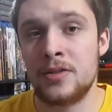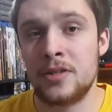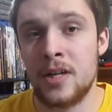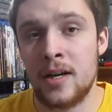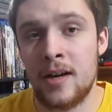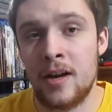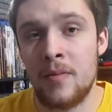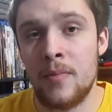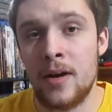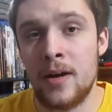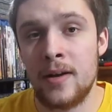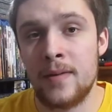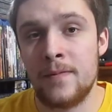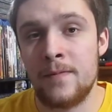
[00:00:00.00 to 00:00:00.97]
check out
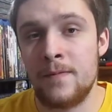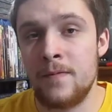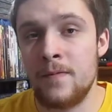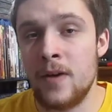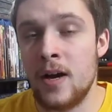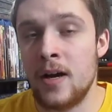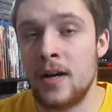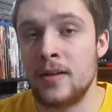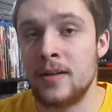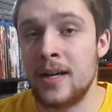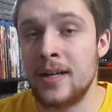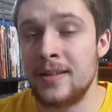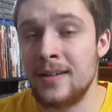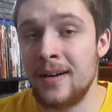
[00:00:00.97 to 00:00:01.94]
my uh,
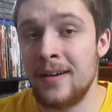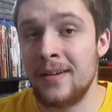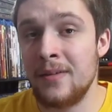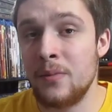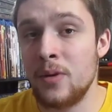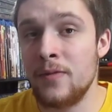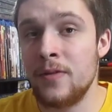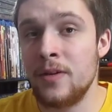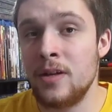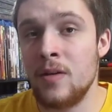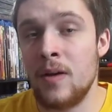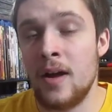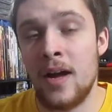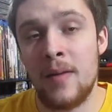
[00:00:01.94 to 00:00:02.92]
nineteen ninety-one
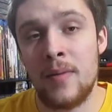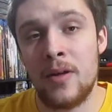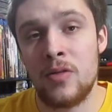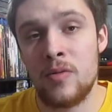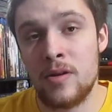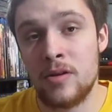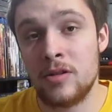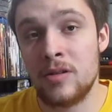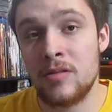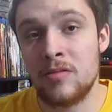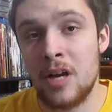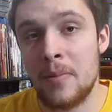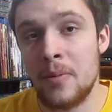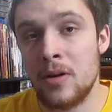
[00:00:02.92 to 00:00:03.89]
video and my three hundred
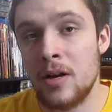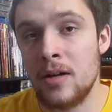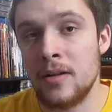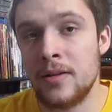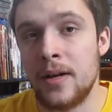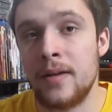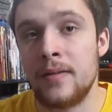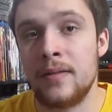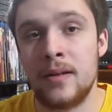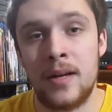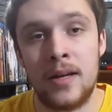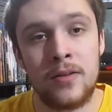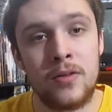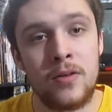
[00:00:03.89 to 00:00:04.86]
subscriber contest,
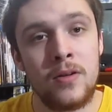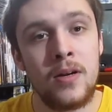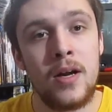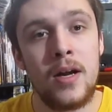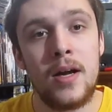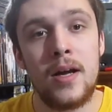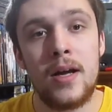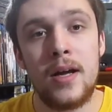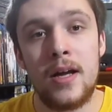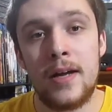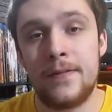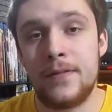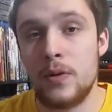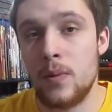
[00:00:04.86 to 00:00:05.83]
and enter
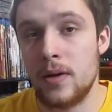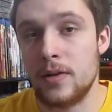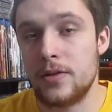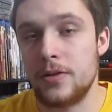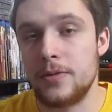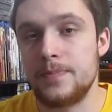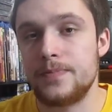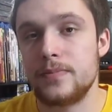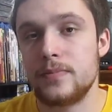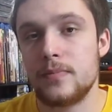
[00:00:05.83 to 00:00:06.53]
if you want to.